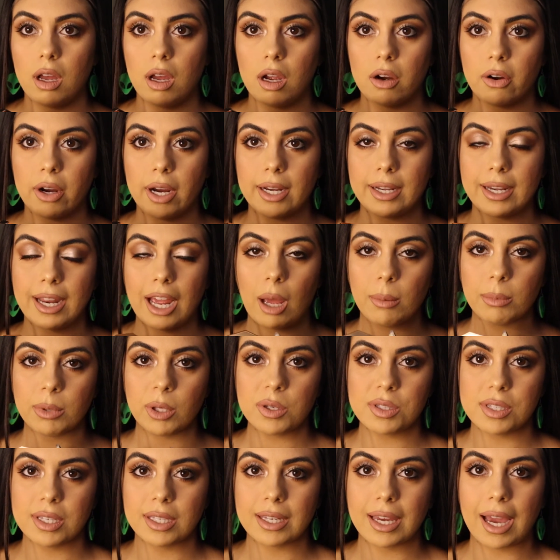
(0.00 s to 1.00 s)
All right, now I'm
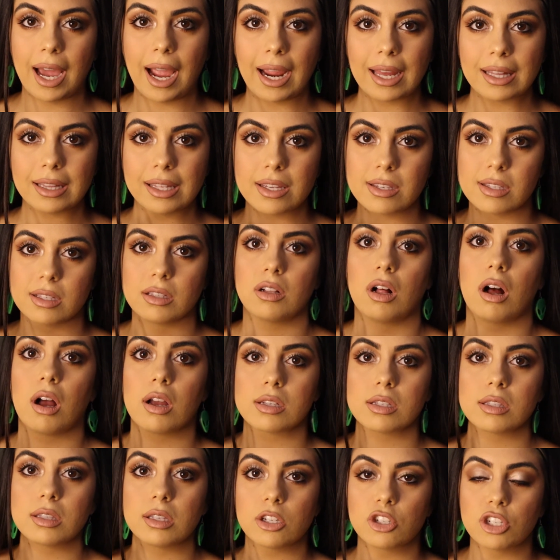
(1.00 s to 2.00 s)
using Kylie's
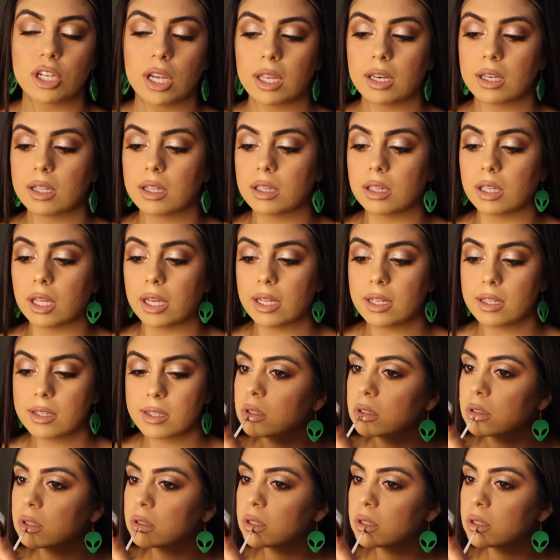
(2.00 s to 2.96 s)
gloss in the shade Glitz.